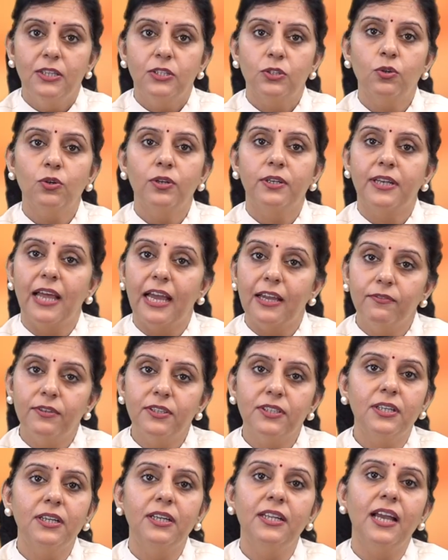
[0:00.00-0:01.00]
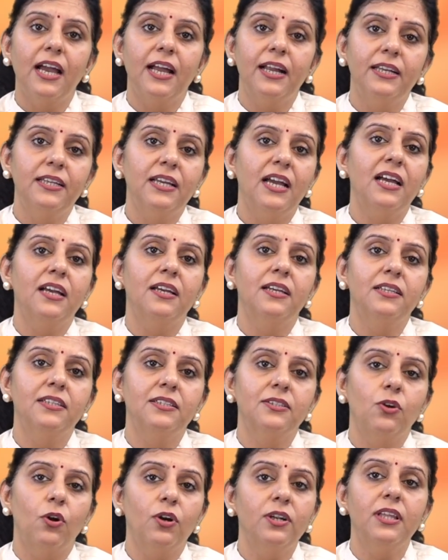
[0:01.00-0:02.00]
So diversity idea
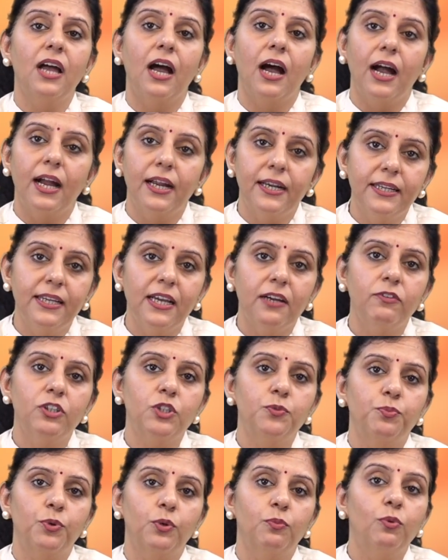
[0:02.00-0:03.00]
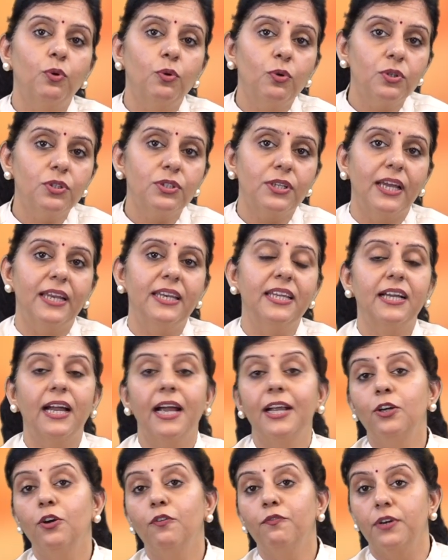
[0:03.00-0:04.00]
is not the idea which promotes any
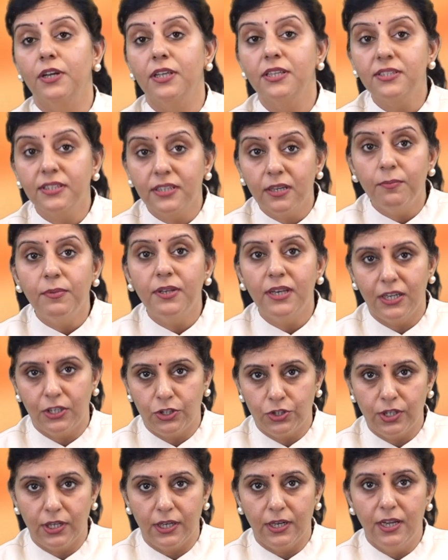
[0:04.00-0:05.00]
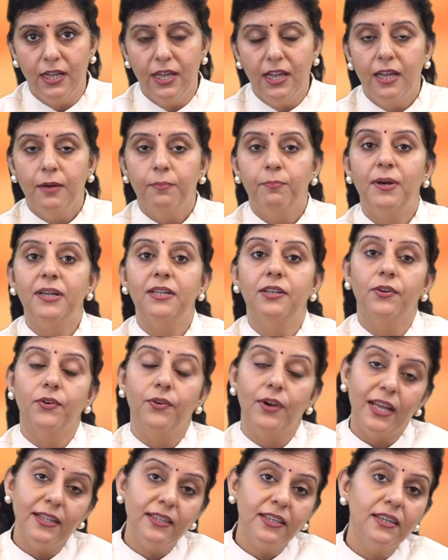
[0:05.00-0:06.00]
kind of discrimination, but
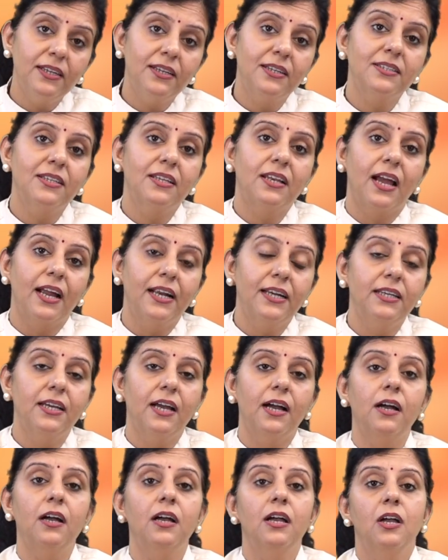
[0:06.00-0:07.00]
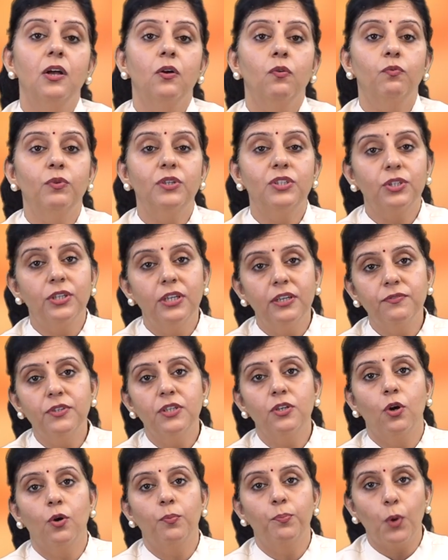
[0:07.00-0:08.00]
rather it is an idea which gives
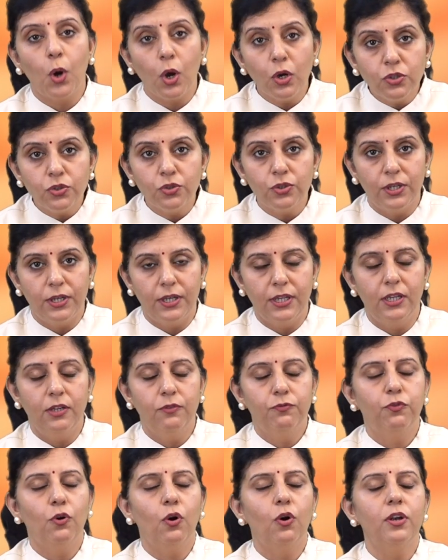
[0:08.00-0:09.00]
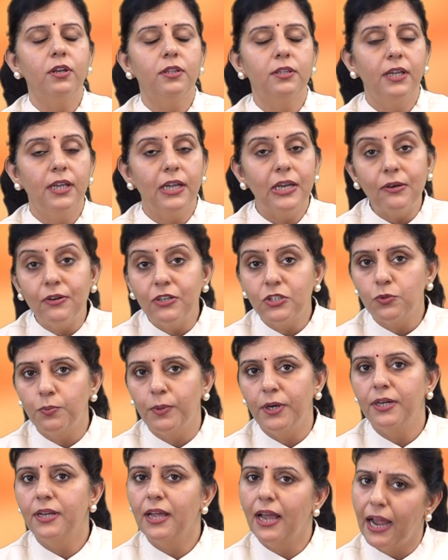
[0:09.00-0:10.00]
an opportunity for the
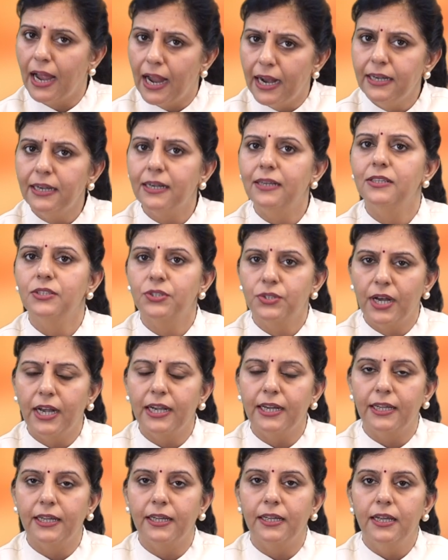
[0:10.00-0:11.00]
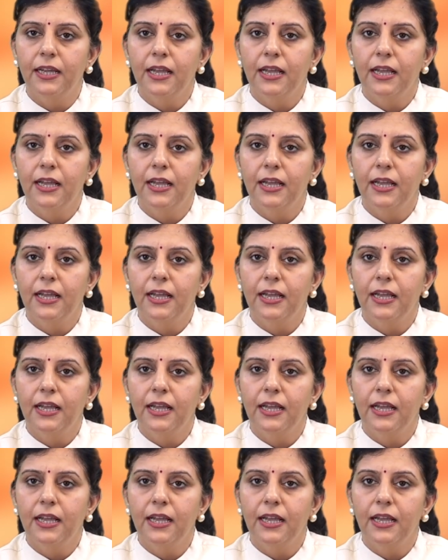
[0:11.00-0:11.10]
enrichment and understanding,